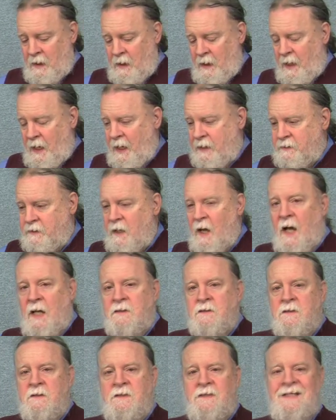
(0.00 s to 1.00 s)
had
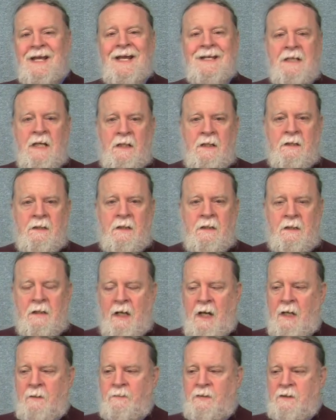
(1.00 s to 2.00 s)
not said anything
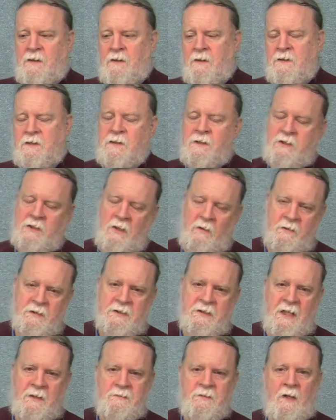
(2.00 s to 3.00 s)
yet because the show
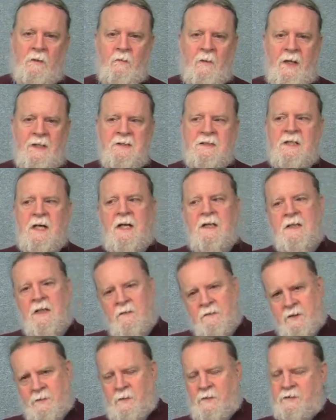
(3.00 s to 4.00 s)
was taped on Wednesday and they
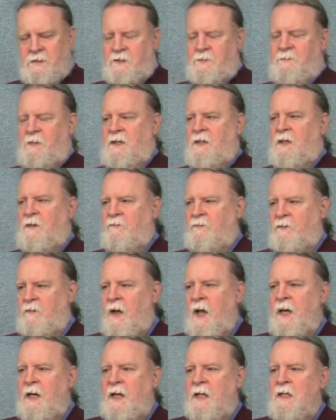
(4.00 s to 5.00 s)
were supposed to speak on
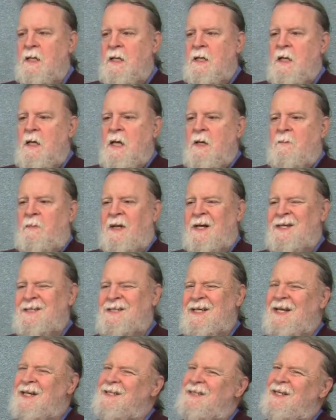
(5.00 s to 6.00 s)
Friday. But I
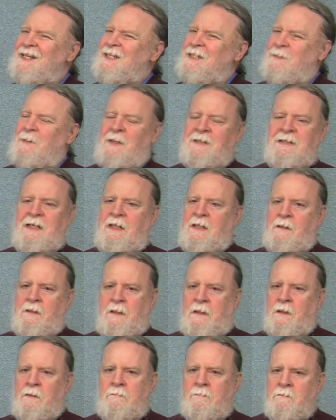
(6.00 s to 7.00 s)
said I didn't expect
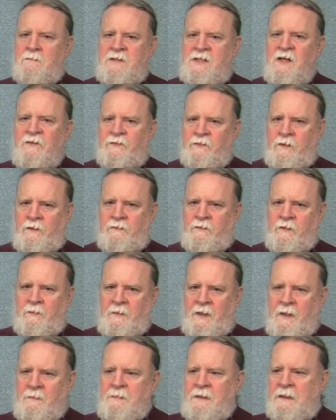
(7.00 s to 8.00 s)
anything different from
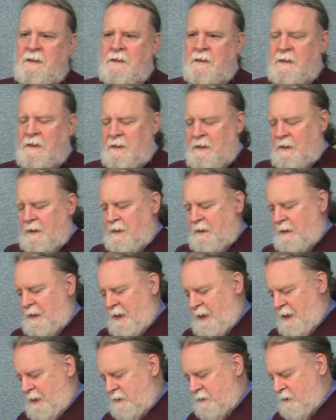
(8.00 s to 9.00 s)
them.
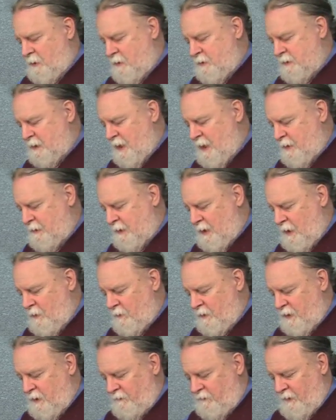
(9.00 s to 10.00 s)
And it turns out that
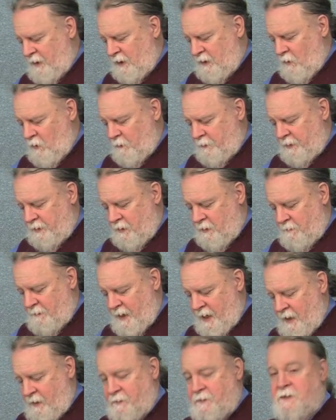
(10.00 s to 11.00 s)
when they finally opened their
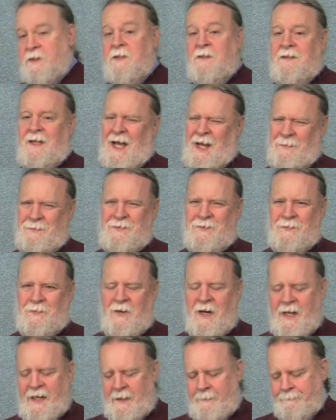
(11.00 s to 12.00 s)
mouths, I was
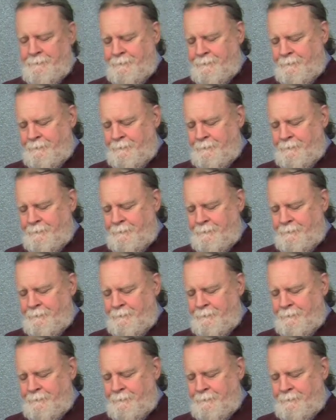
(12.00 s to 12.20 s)
right.